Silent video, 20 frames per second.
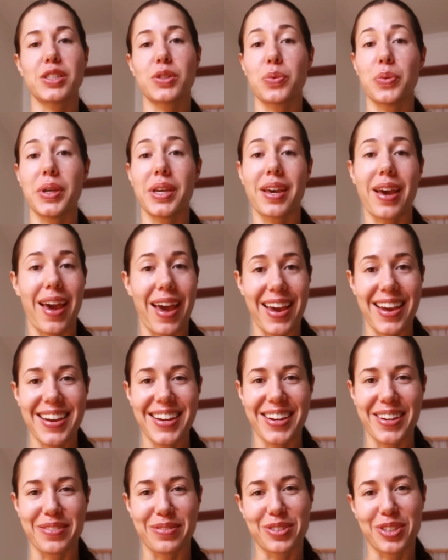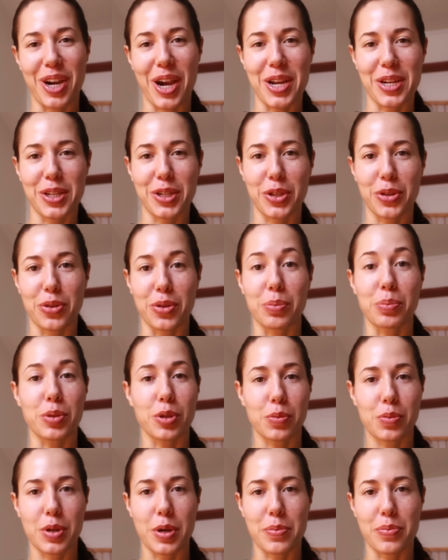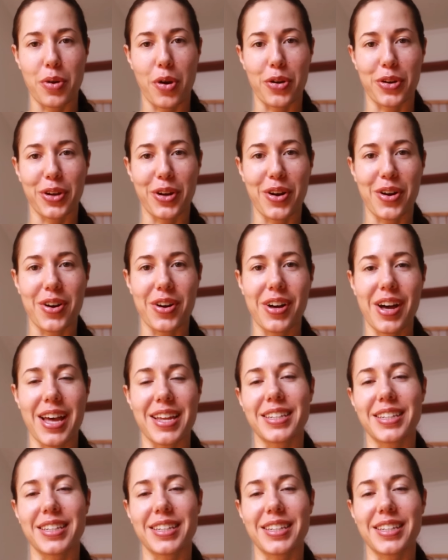It's week 8 of trying to do the Blueprint protocol